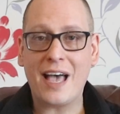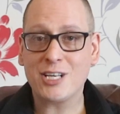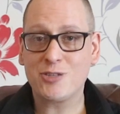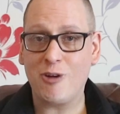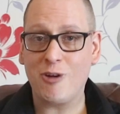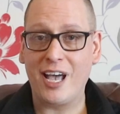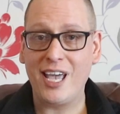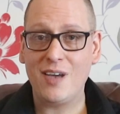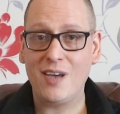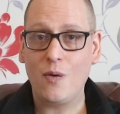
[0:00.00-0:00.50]

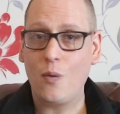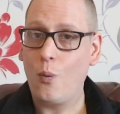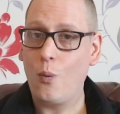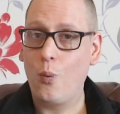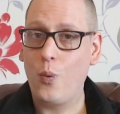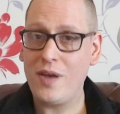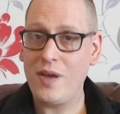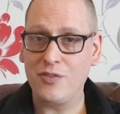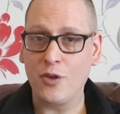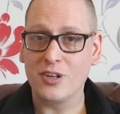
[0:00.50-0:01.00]
That's right.
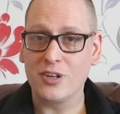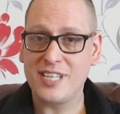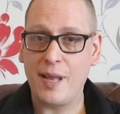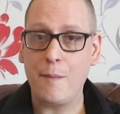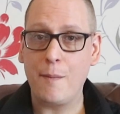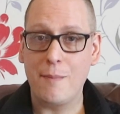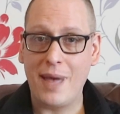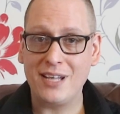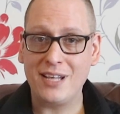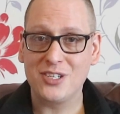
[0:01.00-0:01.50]
We've not
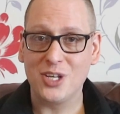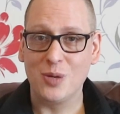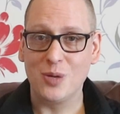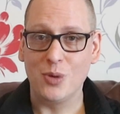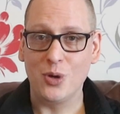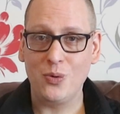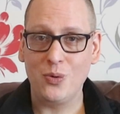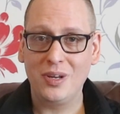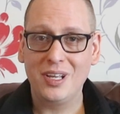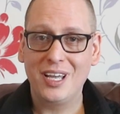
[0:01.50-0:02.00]
sent men to
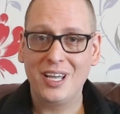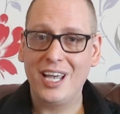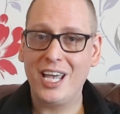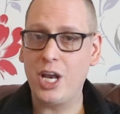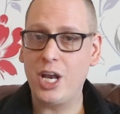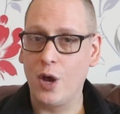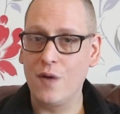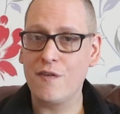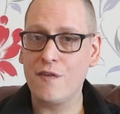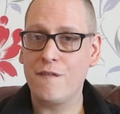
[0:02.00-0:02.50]
the moon
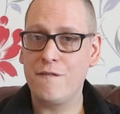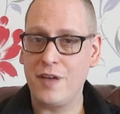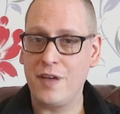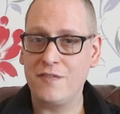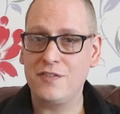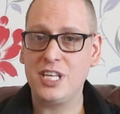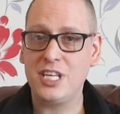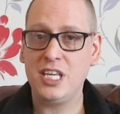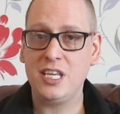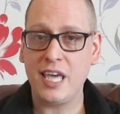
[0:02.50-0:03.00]
in over
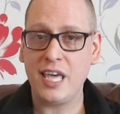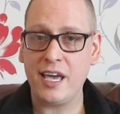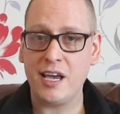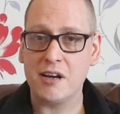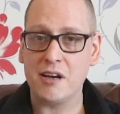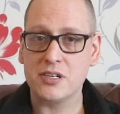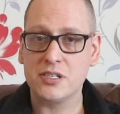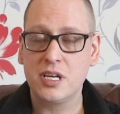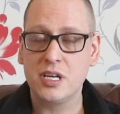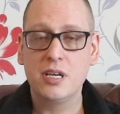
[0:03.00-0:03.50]
50
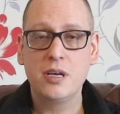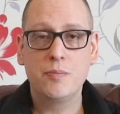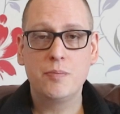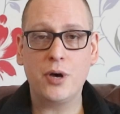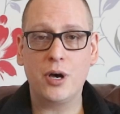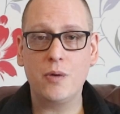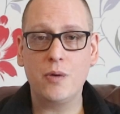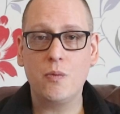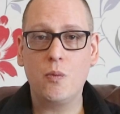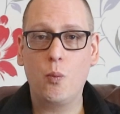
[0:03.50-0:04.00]
years.
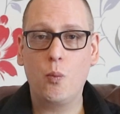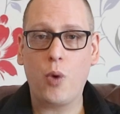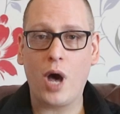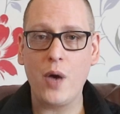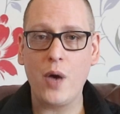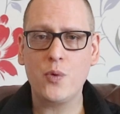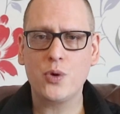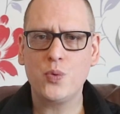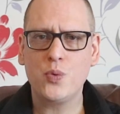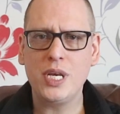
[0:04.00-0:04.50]
But
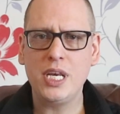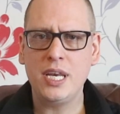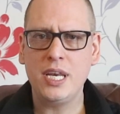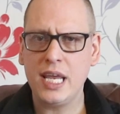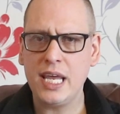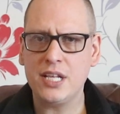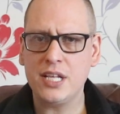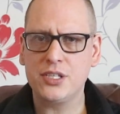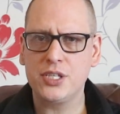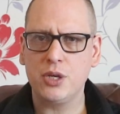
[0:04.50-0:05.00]
why would we
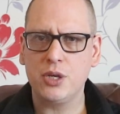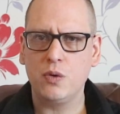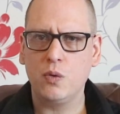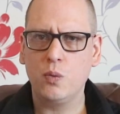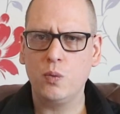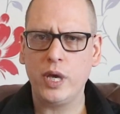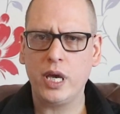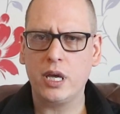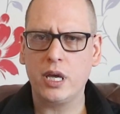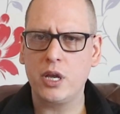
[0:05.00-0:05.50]
need
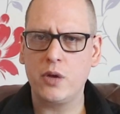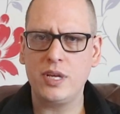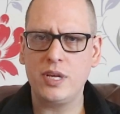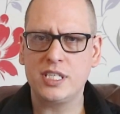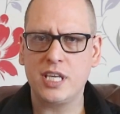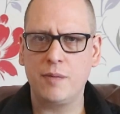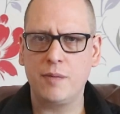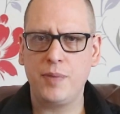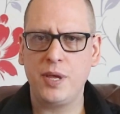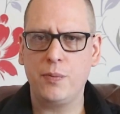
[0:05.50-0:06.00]
to? We can
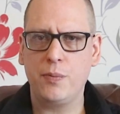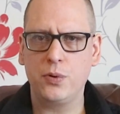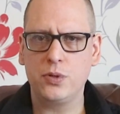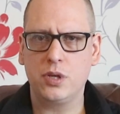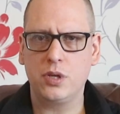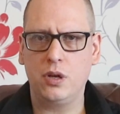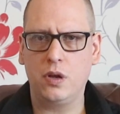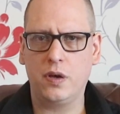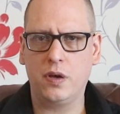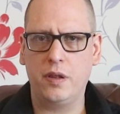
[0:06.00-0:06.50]
only send
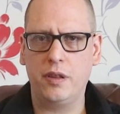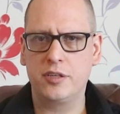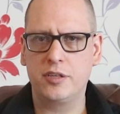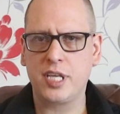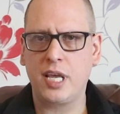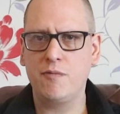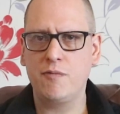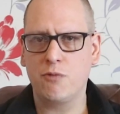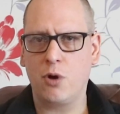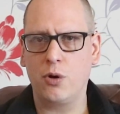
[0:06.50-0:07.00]
people to look at
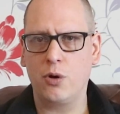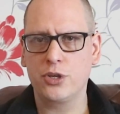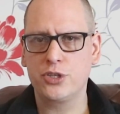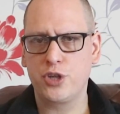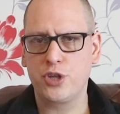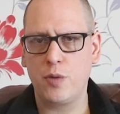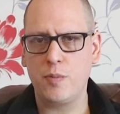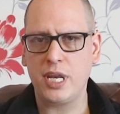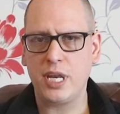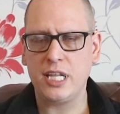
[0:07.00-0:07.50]
the same
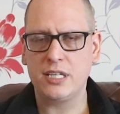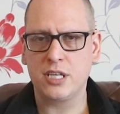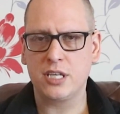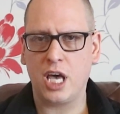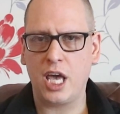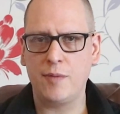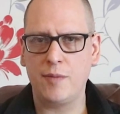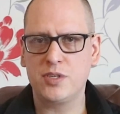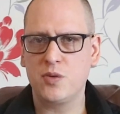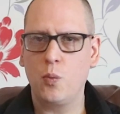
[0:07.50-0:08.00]
rock so many
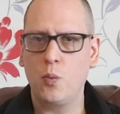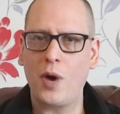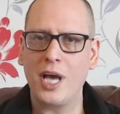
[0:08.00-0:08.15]
times.